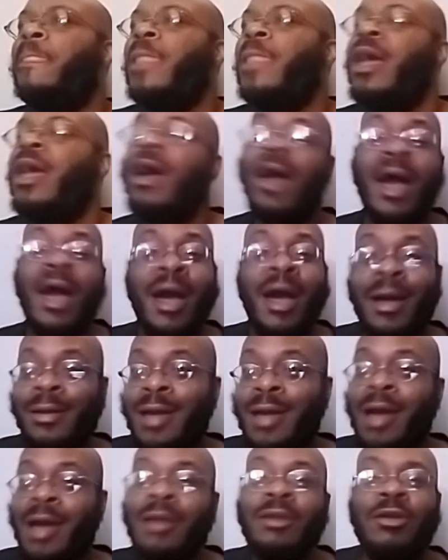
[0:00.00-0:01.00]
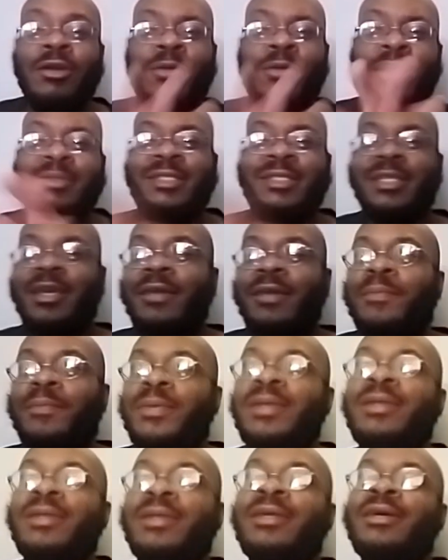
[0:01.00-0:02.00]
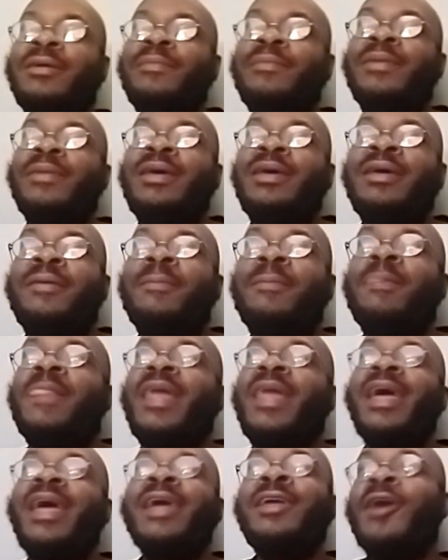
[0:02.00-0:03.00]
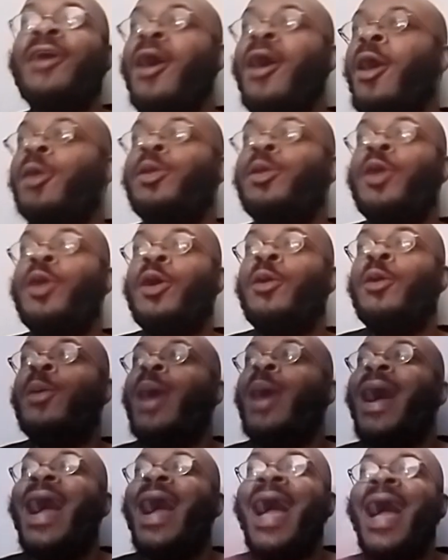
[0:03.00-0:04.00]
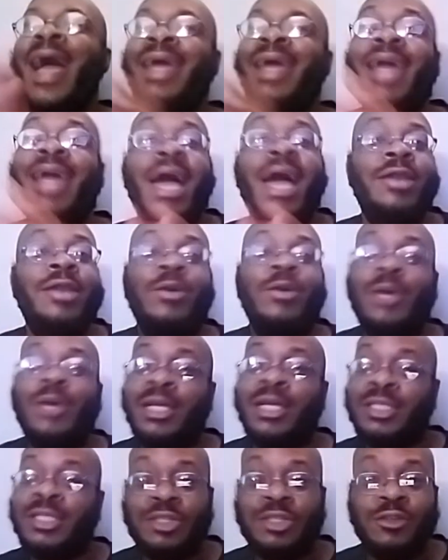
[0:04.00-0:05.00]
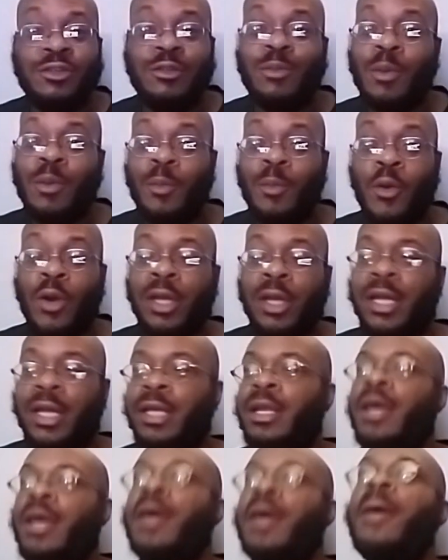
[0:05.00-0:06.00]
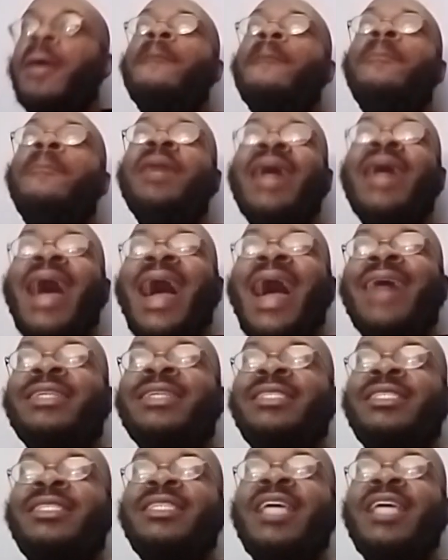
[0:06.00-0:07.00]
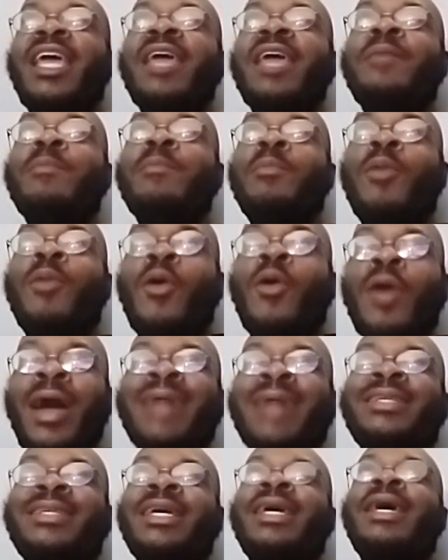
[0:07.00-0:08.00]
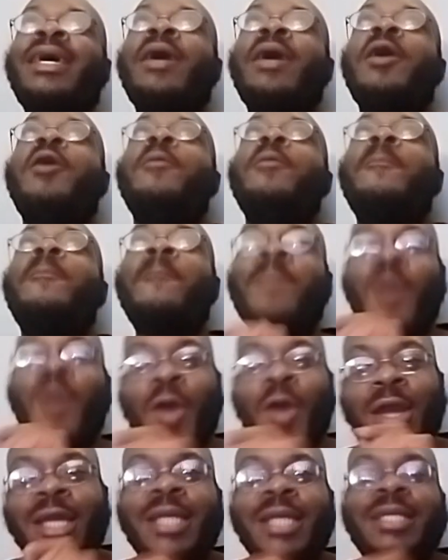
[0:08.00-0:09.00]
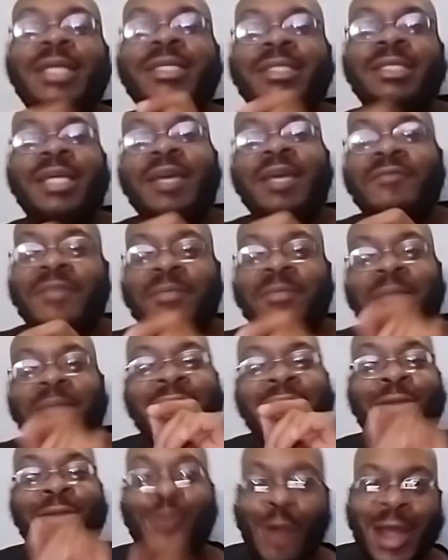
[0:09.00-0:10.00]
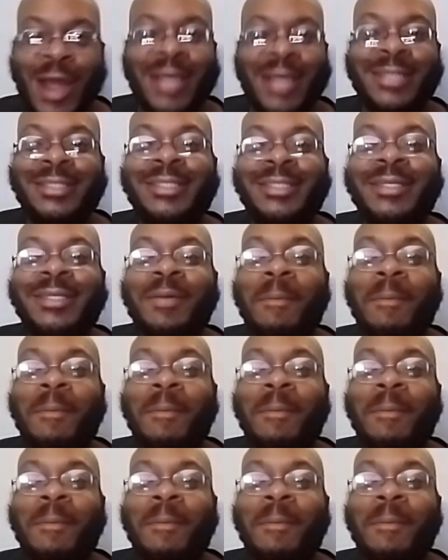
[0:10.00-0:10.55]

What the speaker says: I know I'm skipping a little bit. And y'all know, I ain't got no issues with Morgan. But I see Morgan is giving me Grace